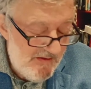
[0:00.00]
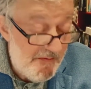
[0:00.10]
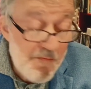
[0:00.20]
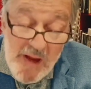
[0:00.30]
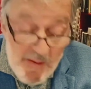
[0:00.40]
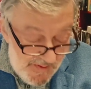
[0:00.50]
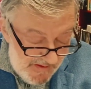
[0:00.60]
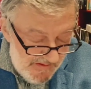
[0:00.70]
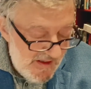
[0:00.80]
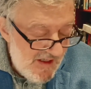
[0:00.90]
Pepper.
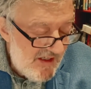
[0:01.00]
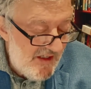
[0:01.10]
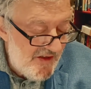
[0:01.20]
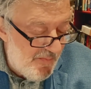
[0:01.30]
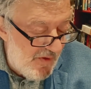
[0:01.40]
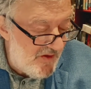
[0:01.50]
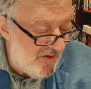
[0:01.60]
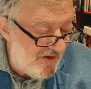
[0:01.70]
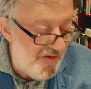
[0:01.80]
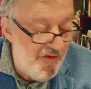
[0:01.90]
He
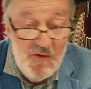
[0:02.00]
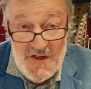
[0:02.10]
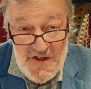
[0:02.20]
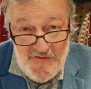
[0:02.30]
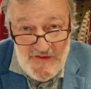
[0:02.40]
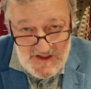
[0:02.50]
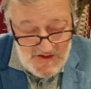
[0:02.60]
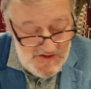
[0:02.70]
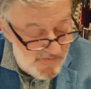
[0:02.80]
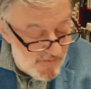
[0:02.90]
sprinkled it through his
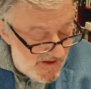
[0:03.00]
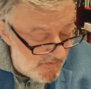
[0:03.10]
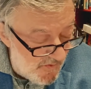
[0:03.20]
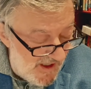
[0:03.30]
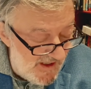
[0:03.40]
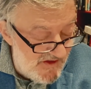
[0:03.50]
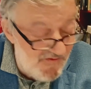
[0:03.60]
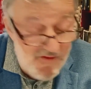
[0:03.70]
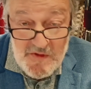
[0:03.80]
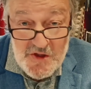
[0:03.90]
fingers ringwise
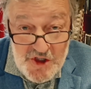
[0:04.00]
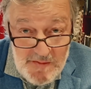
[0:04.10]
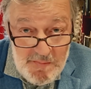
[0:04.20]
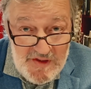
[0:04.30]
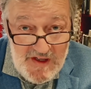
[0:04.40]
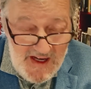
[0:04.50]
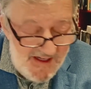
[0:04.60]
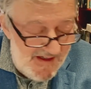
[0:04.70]
from the chipped egg